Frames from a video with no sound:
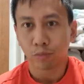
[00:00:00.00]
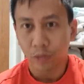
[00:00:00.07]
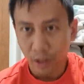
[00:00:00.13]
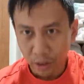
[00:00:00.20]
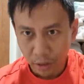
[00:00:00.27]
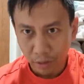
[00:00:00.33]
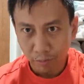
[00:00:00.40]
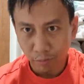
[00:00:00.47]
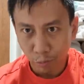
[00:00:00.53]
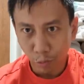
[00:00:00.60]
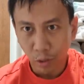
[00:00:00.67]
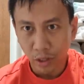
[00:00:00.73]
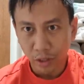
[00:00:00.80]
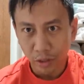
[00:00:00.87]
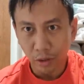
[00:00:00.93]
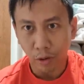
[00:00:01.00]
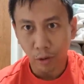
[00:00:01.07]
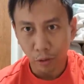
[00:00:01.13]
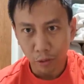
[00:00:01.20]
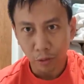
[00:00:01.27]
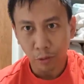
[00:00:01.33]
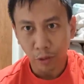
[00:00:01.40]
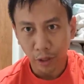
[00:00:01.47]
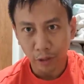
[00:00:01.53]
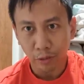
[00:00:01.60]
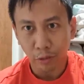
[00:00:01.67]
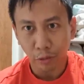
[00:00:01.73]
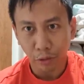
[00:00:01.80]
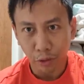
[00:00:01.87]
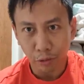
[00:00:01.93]
Just wanted to also let
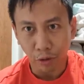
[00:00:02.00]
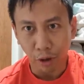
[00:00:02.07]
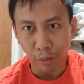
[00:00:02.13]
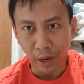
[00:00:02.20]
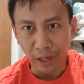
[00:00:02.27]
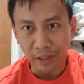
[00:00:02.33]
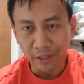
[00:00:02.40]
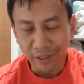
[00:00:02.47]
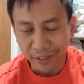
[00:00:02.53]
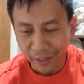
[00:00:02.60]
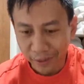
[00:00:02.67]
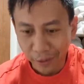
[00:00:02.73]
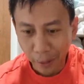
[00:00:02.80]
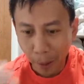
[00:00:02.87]
you know the drawbacks.